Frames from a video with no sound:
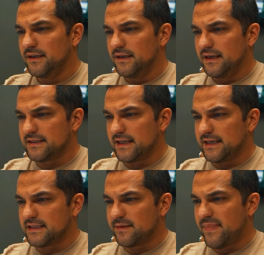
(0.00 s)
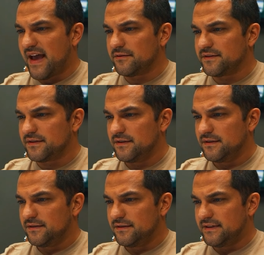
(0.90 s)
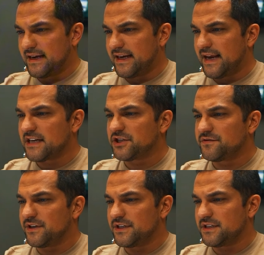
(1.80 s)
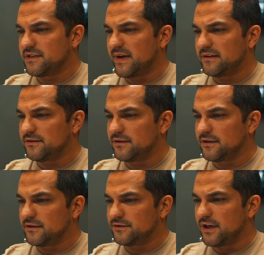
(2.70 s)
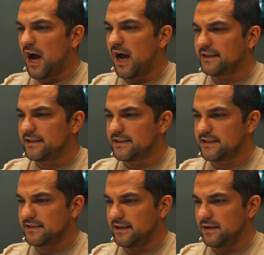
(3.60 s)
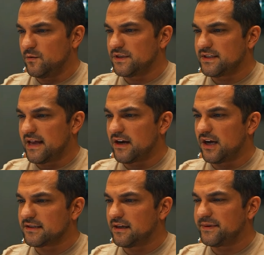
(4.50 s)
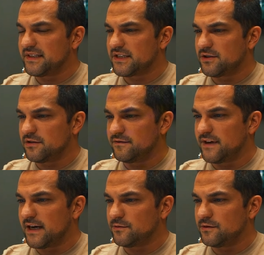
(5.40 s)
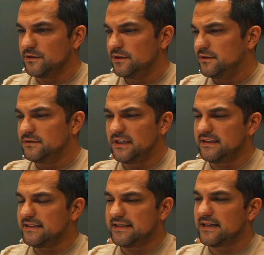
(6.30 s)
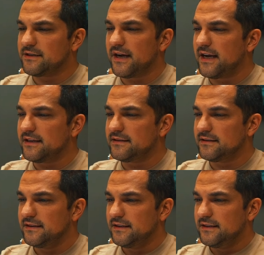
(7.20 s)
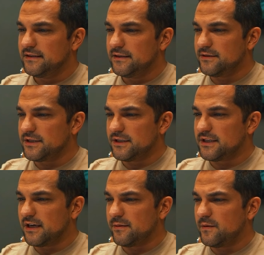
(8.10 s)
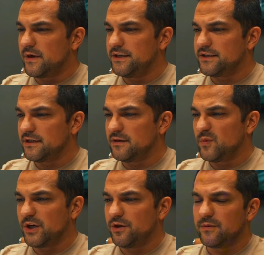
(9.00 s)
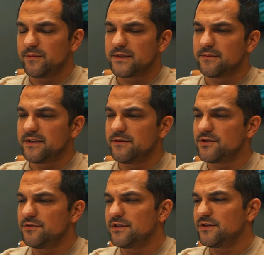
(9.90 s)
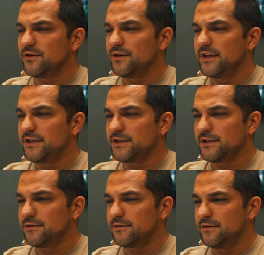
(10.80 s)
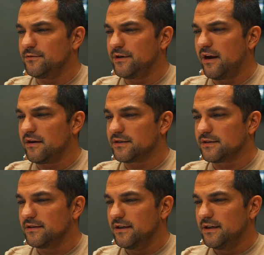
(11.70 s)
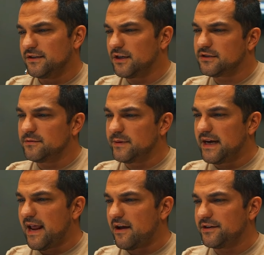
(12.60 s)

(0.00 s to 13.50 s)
It's like it's about that catchphrase. It's about the hotness. Like, what's that hot topic that's going to go viral? Not the 10 grand. No one's going to talk about, why are you talking to Mark Cuban about something he was doing 30 years ago? Who cares? Talk to him about now.